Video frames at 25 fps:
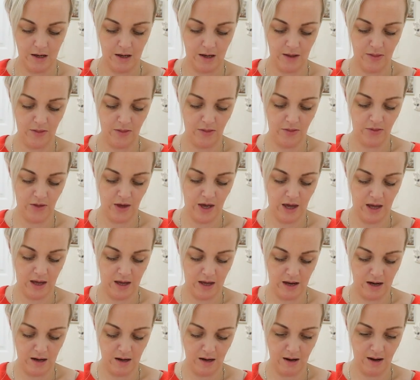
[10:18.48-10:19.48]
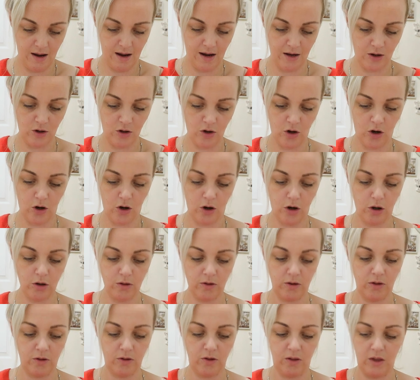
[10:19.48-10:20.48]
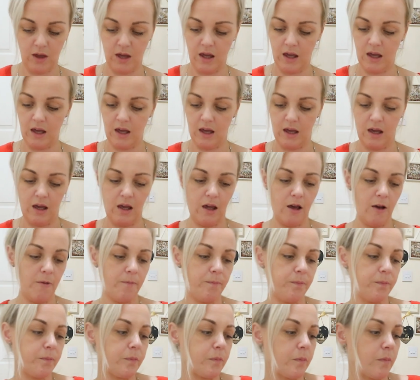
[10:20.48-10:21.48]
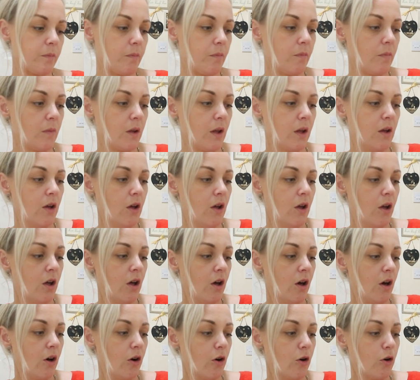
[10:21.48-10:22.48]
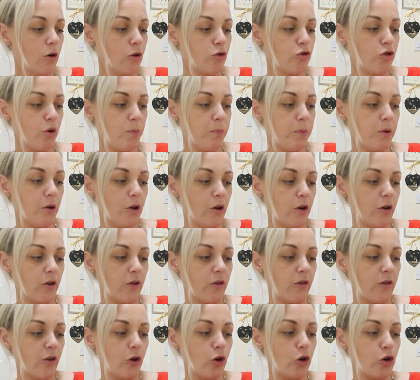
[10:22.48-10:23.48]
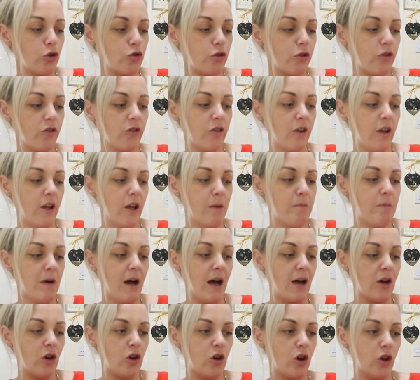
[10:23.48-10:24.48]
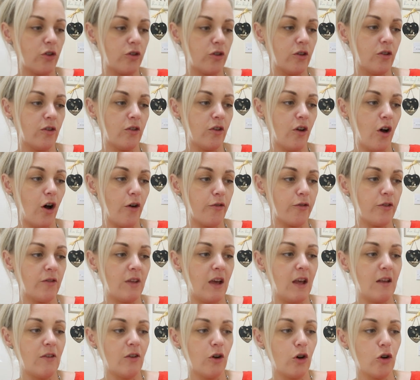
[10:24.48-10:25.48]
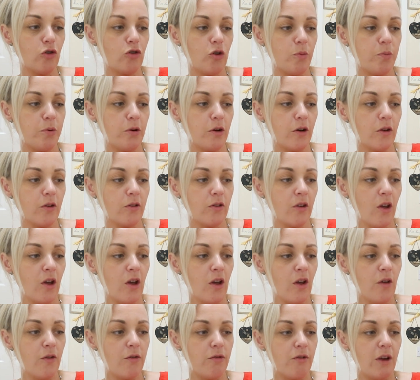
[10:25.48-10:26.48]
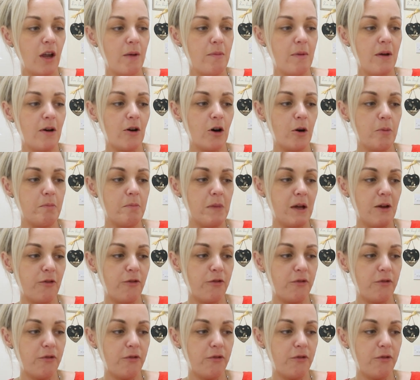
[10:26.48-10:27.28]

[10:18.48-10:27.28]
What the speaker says: And then I've got the Ultra Plus, Ultra Slim Cotton Soft. These Ultra Plus, 3mm